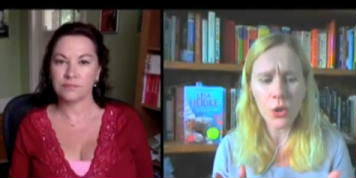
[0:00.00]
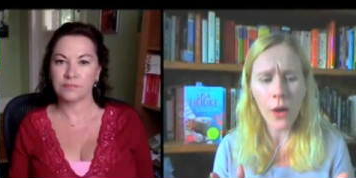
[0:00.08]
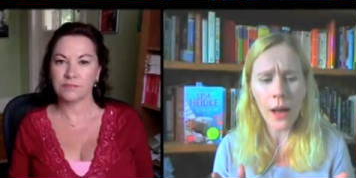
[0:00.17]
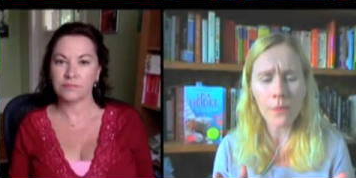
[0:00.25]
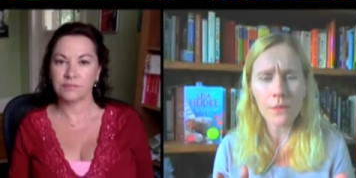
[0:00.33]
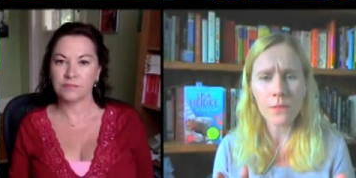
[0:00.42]
Speaker 1: you
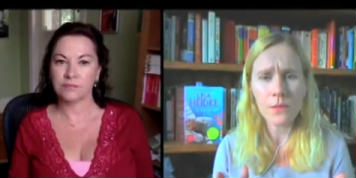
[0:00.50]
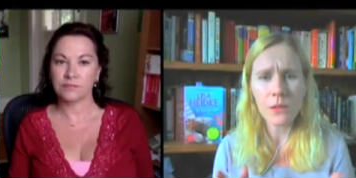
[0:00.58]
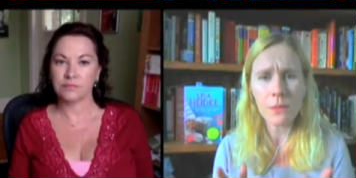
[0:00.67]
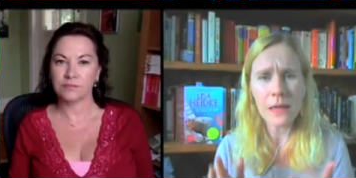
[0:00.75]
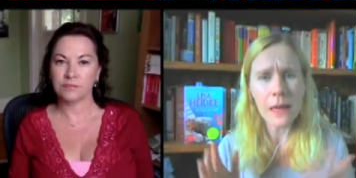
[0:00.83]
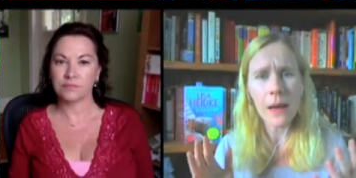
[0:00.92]
up to
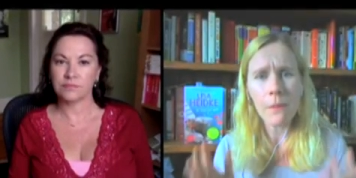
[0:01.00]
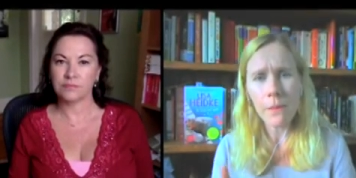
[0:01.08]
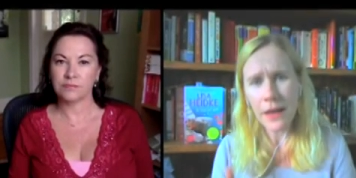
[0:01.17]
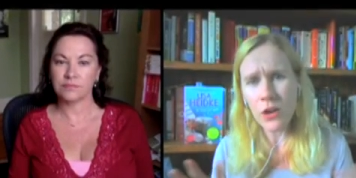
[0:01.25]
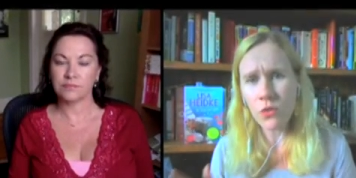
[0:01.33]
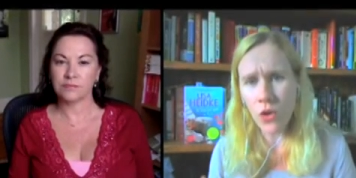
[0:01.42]
be a
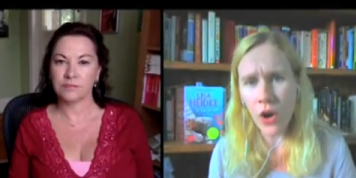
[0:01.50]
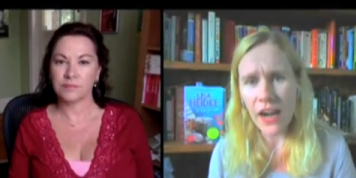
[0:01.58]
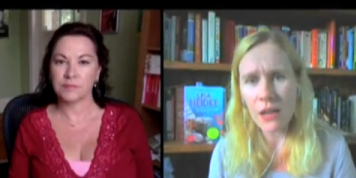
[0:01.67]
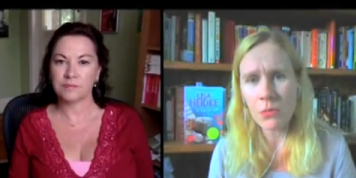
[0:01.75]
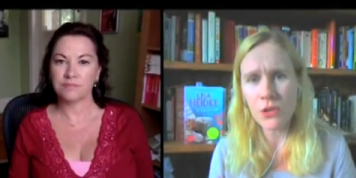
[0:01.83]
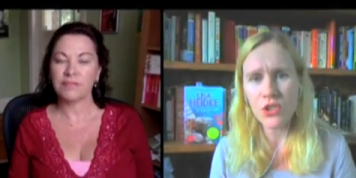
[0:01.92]
better
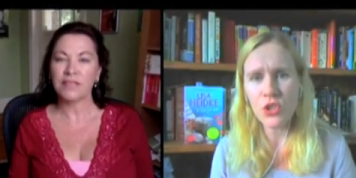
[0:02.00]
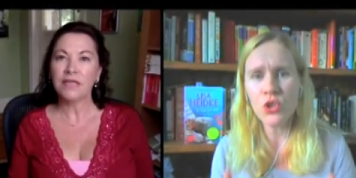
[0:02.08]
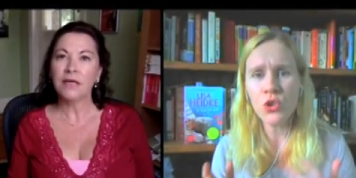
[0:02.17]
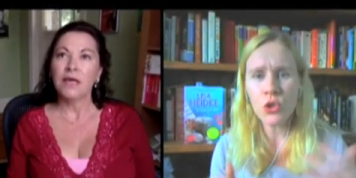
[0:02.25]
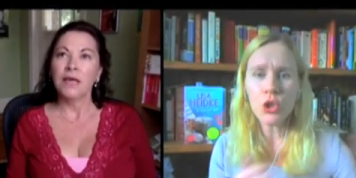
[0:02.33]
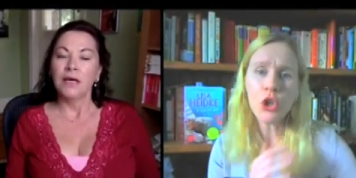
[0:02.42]
writer because
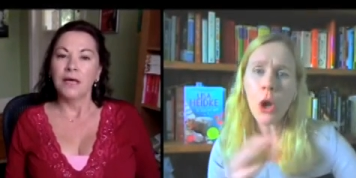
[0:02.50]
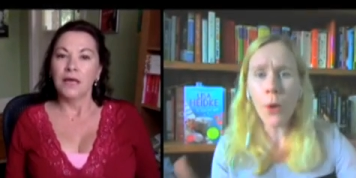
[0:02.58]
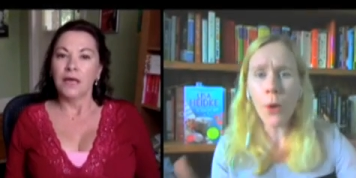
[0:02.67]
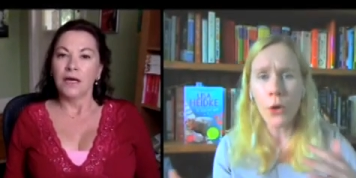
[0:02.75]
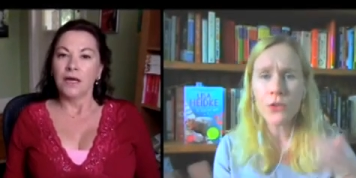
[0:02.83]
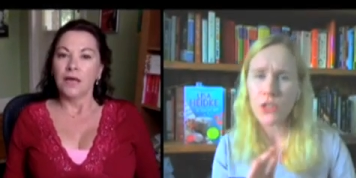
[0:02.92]
you you know
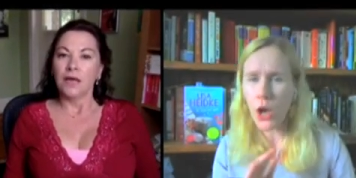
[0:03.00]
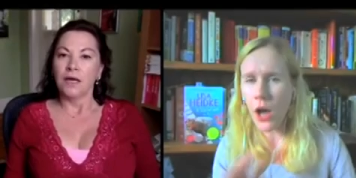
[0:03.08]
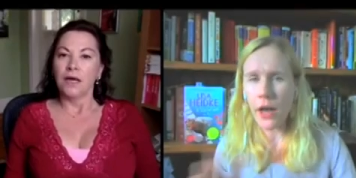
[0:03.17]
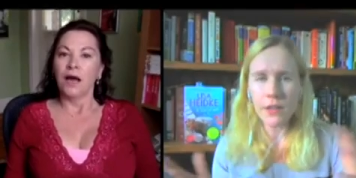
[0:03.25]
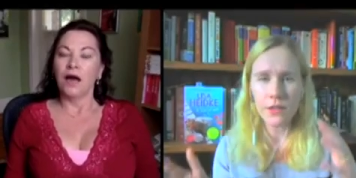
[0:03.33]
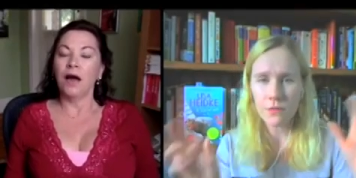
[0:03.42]
both
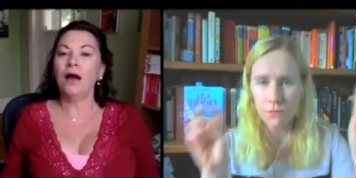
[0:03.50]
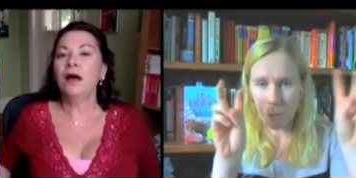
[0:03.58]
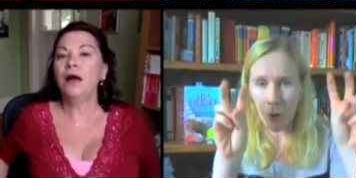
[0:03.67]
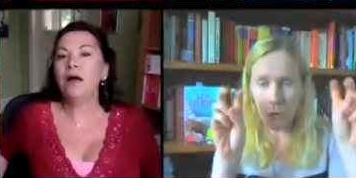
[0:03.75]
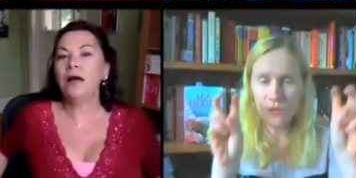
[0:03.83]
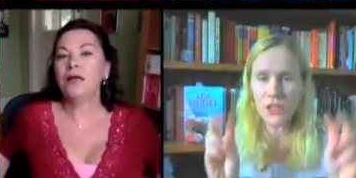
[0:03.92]
sides of uh,
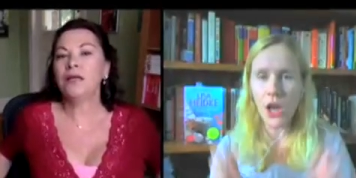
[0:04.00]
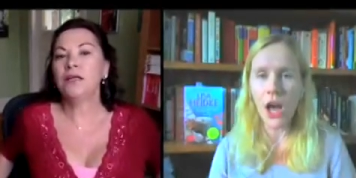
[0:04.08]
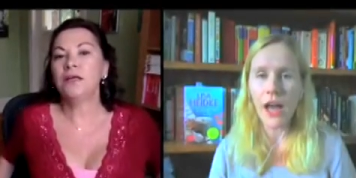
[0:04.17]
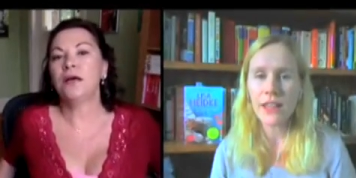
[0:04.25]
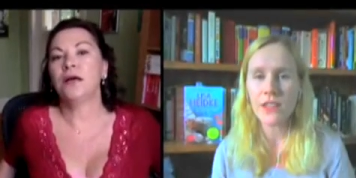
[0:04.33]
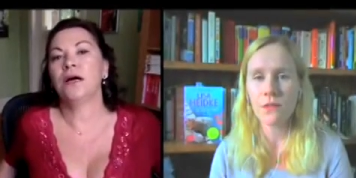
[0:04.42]
both ah,
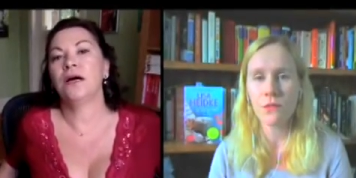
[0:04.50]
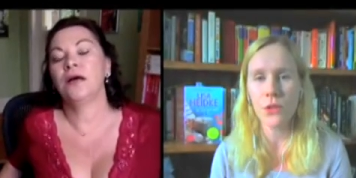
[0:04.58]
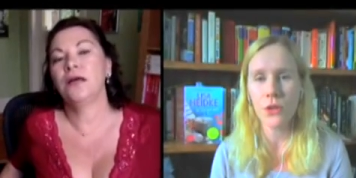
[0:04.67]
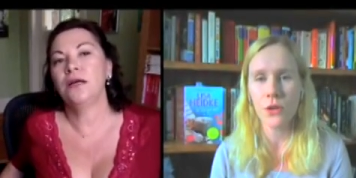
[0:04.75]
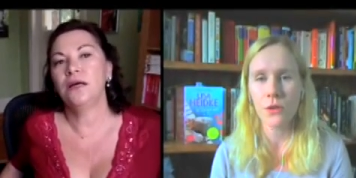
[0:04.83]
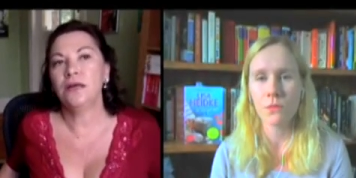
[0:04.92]
sides of
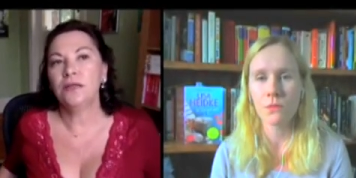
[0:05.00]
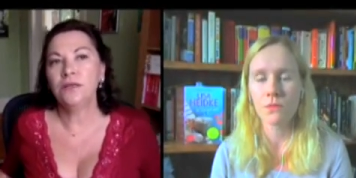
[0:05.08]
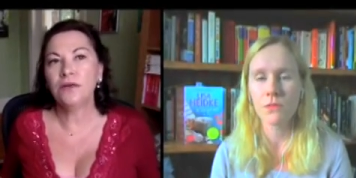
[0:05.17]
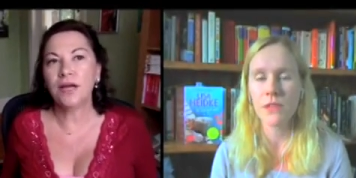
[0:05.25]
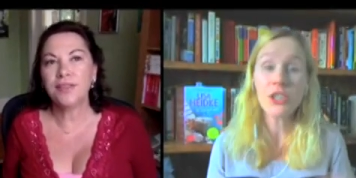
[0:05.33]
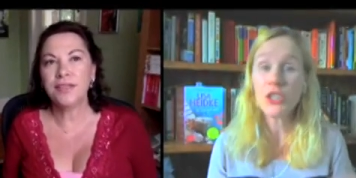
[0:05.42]
the,
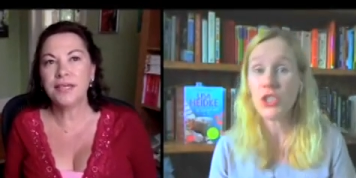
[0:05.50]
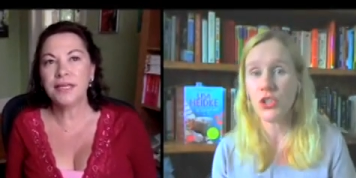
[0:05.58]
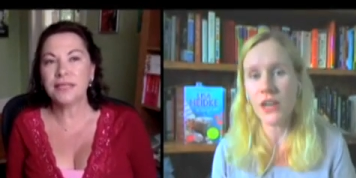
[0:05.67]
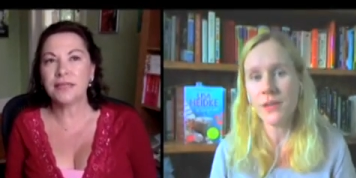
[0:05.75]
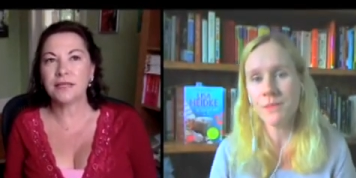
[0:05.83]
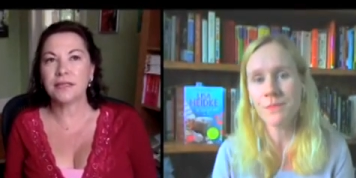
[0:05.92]
look, industry?
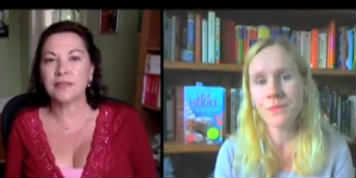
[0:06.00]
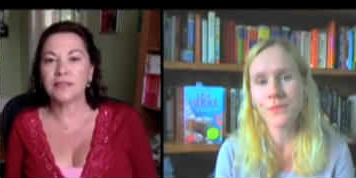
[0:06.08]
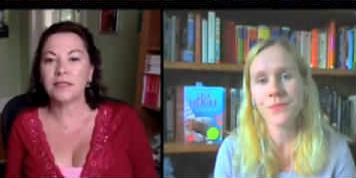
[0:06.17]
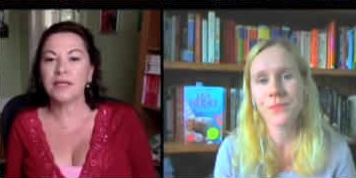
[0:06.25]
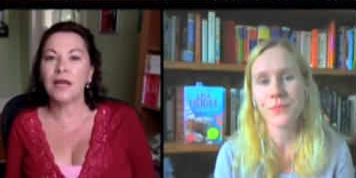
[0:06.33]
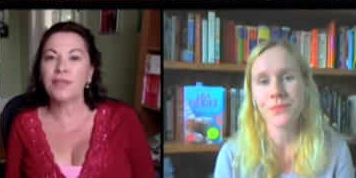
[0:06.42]
Speaker 2: I think,
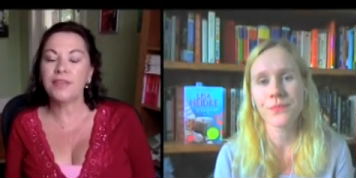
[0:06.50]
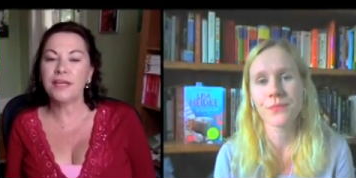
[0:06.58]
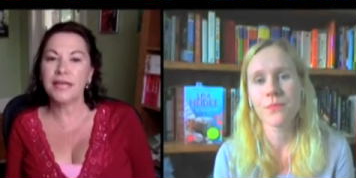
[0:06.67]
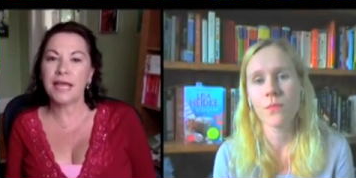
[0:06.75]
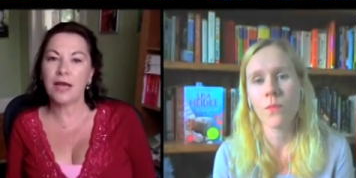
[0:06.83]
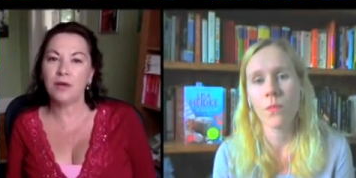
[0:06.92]
I
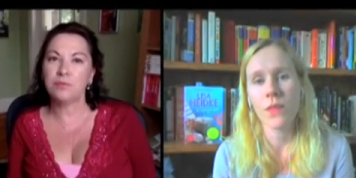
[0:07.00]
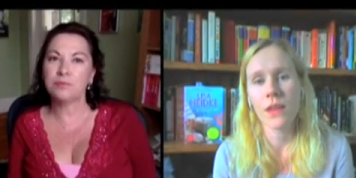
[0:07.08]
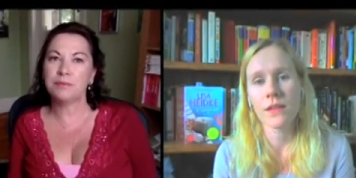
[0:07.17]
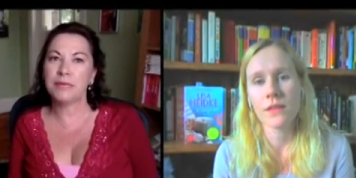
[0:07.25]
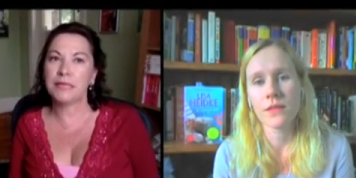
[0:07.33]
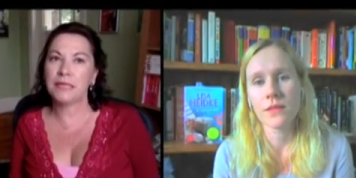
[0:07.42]
think it helped
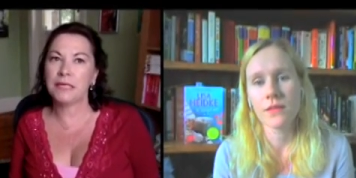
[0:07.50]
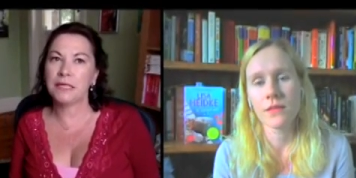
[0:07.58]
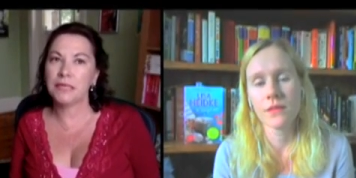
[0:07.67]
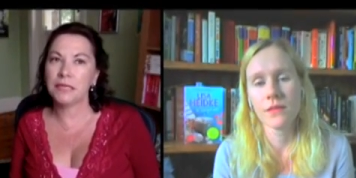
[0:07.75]
me